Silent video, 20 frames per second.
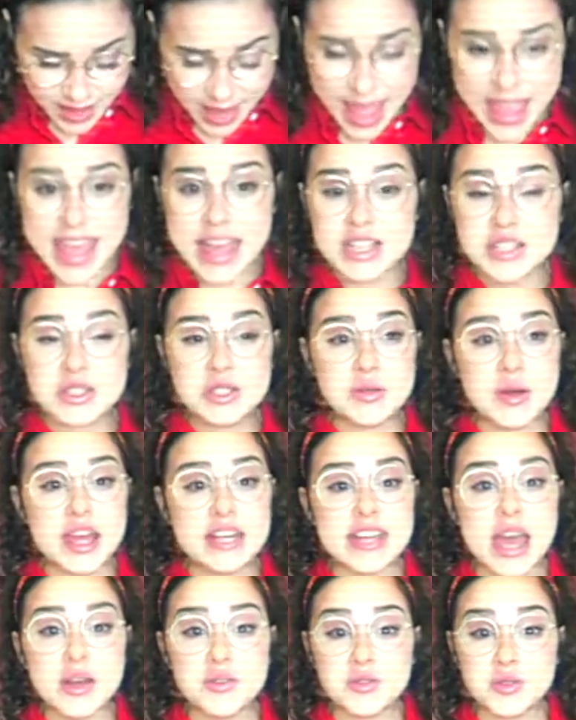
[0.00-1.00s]
I actually
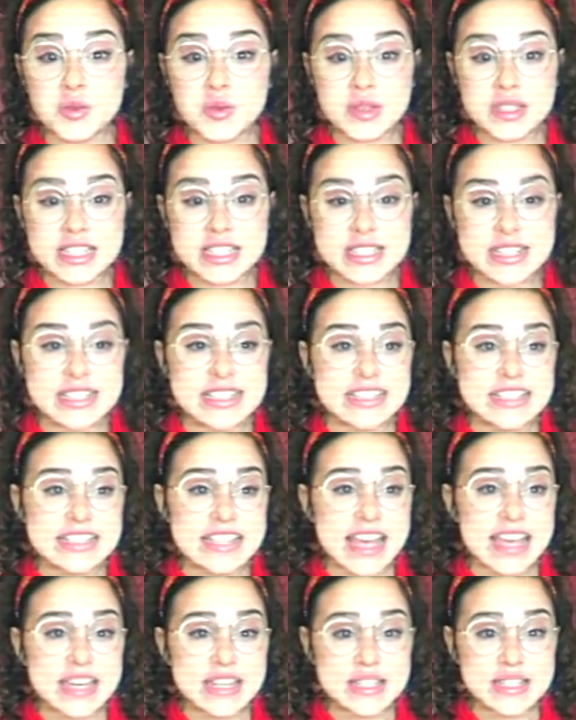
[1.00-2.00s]
tried out for Quidditch in
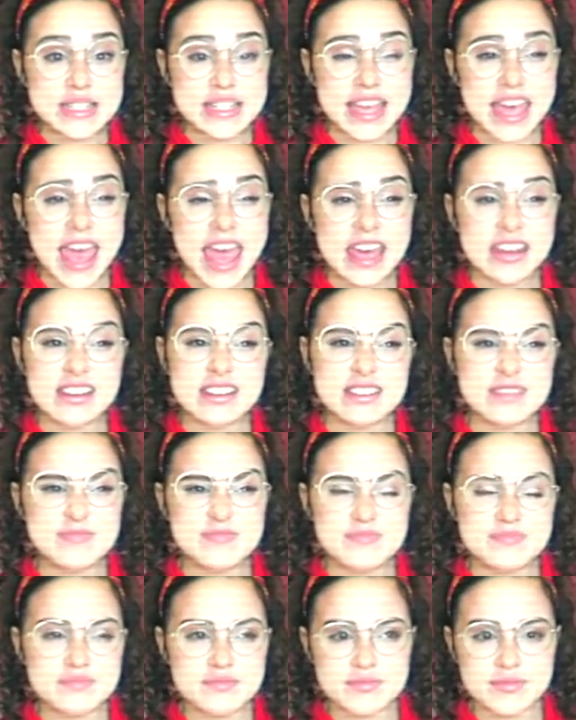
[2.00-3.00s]
second year and
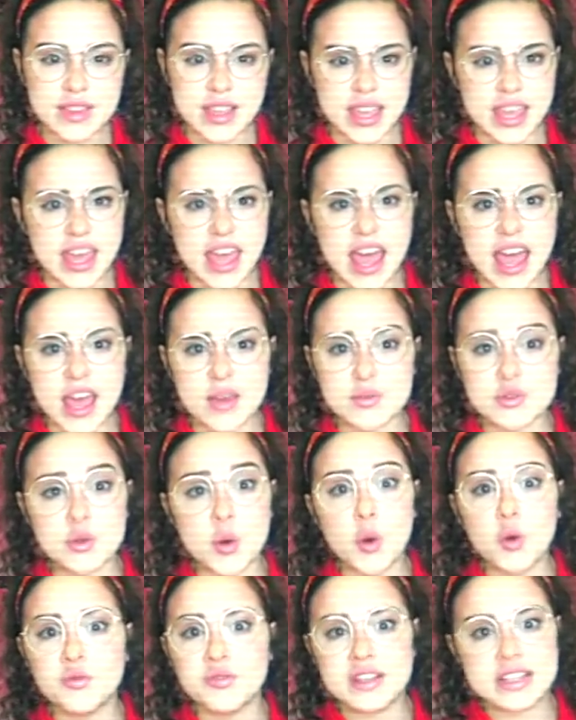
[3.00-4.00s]
I was
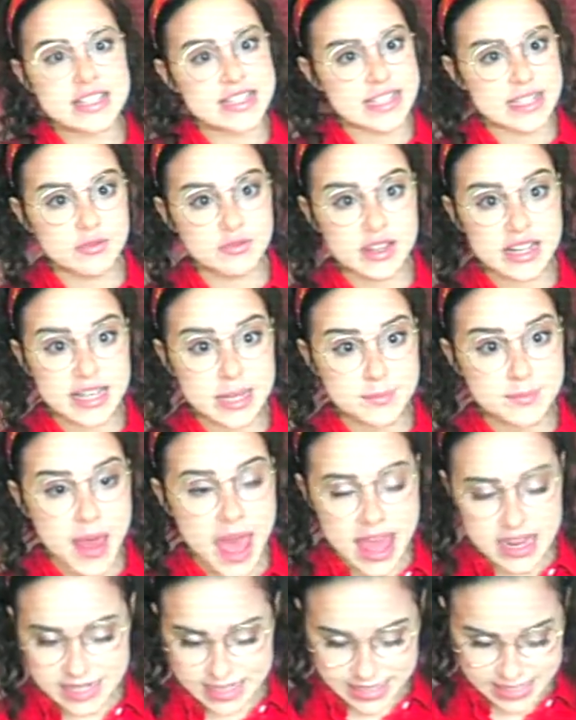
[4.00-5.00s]
obviously really
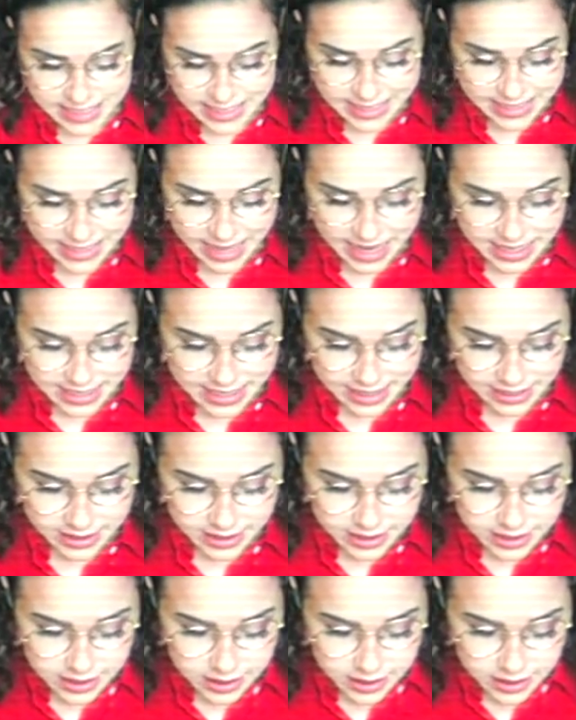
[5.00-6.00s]
bad and didn't get
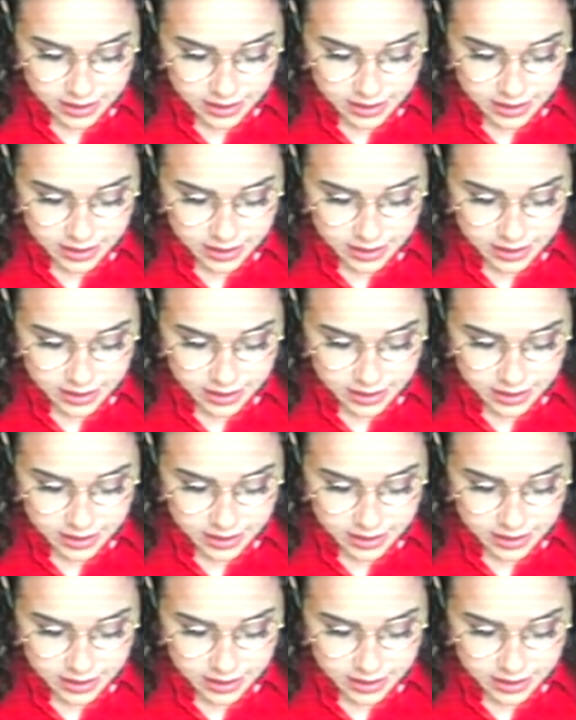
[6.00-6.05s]
in.